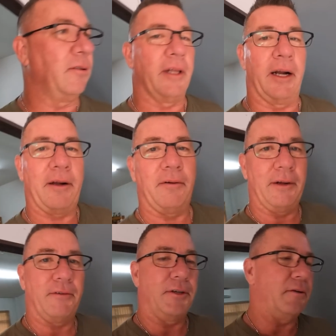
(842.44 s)
too that I
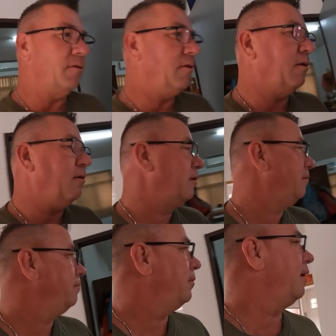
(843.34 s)
don't ever use
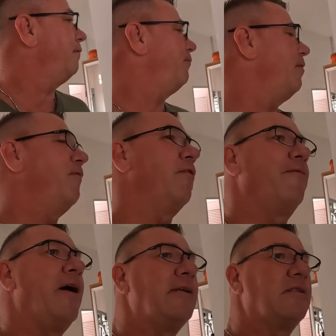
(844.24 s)
but if, if you
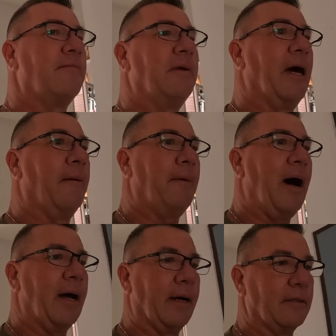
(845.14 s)
find something, you got to
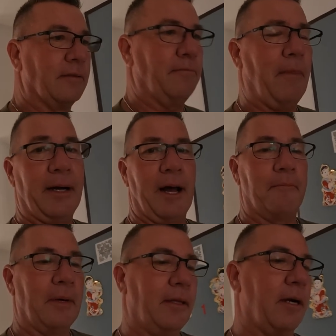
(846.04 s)
buy it because it might
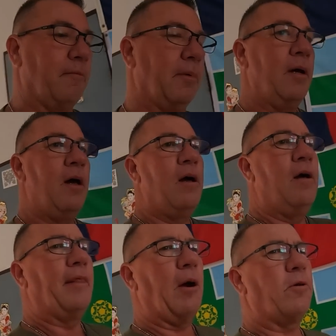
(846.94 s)
not be there. But
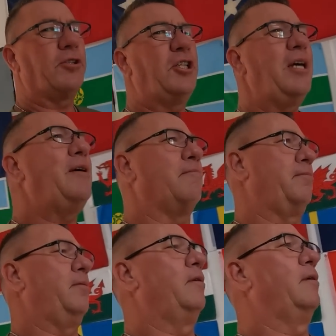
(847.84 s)
they were cheap.
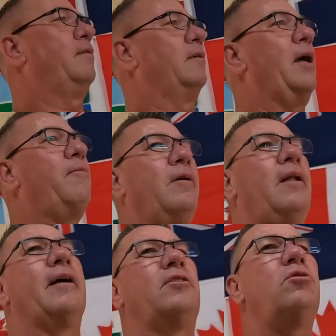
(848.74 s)
They were
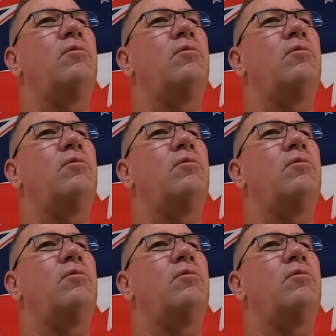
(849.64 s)
like